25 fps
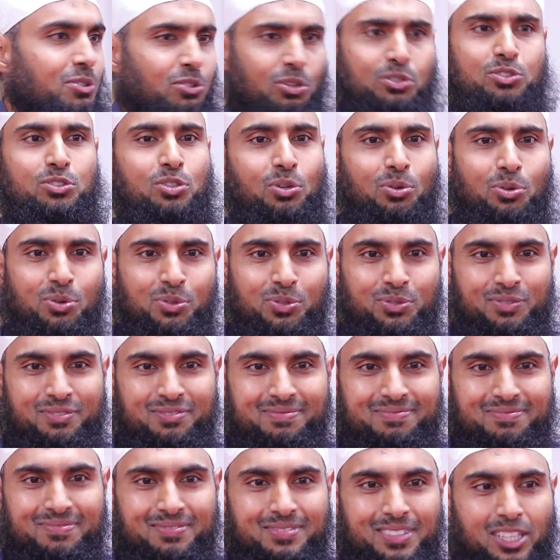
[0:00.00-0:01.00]
Not so?
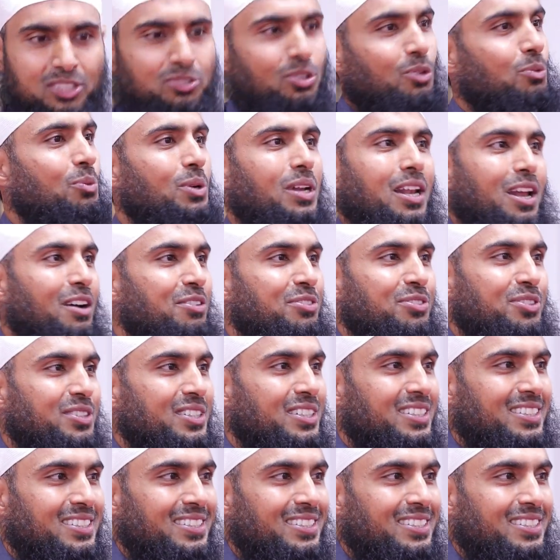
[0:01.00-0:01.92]
That's what we love.